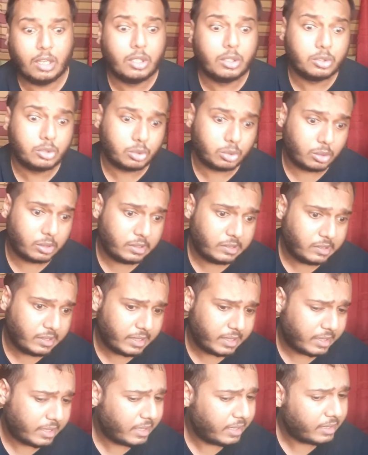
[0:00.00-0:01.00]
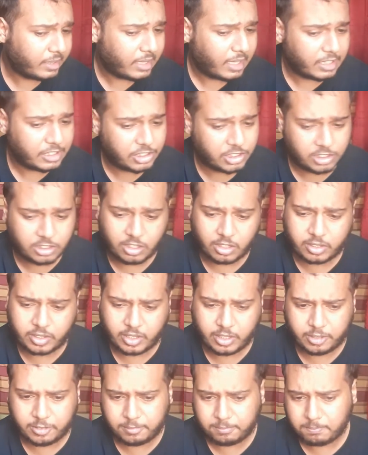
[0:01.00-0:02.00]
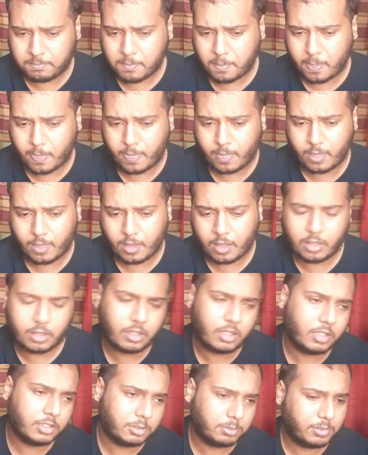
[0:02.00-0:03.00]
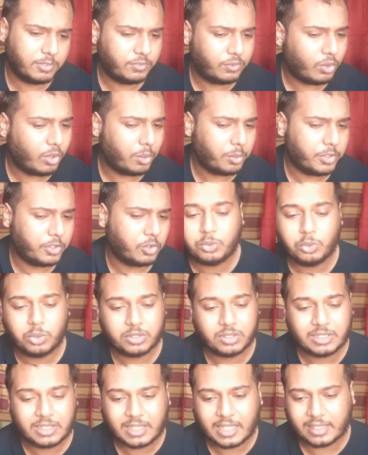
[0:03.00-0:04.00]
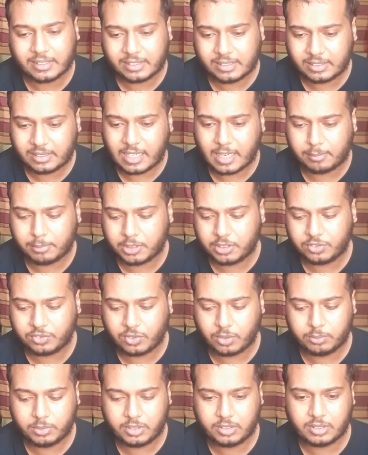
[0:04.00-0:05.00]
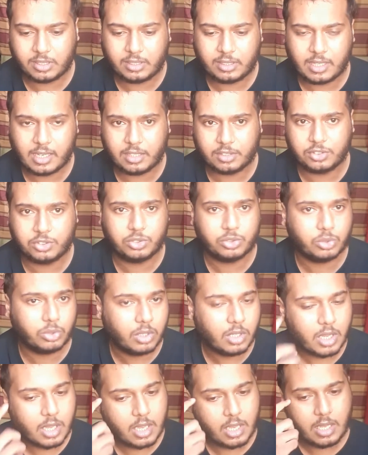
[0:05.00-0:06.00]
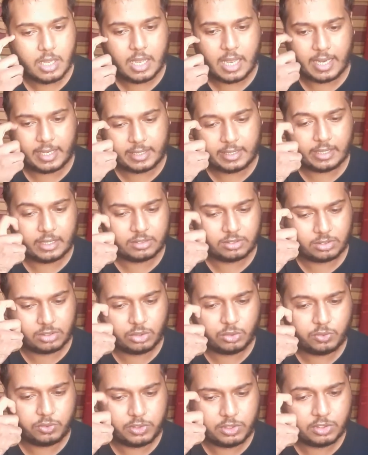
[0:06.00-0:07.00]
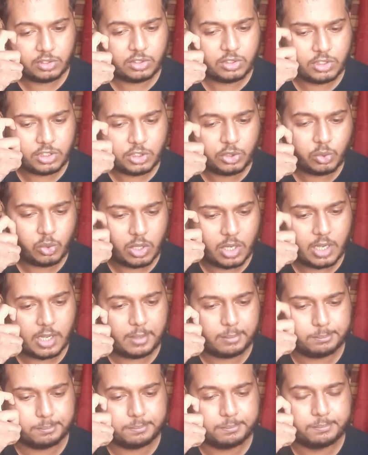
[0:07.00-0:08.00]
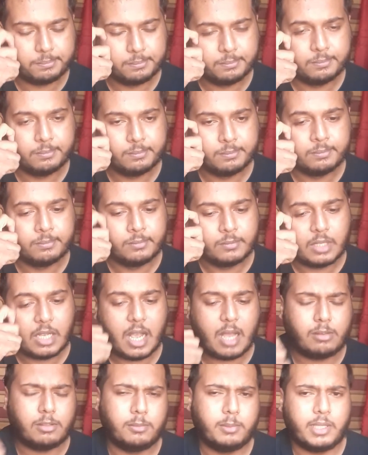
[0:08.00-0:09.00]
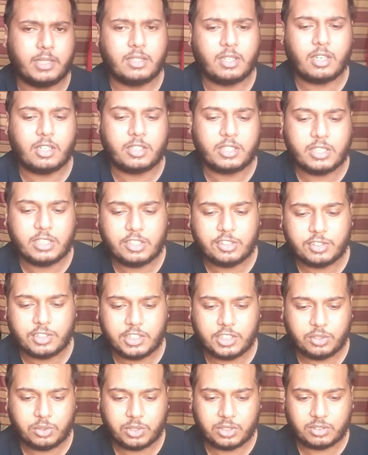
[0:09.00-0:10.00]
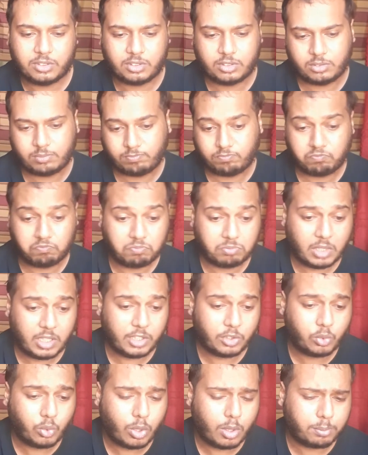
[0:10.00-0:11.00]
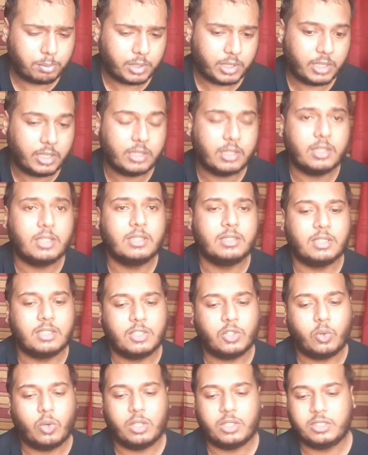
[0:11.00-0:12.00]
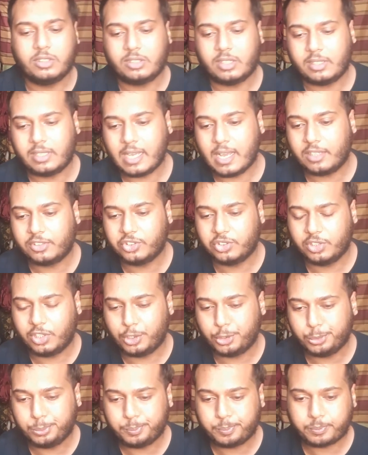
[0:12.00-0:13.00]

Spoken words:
So yeah, that's shocking, because before we know he wasn't getting damage from these attacks. So I guess Luffy's new armament Haki de Rio is incorporated into all his attacks now.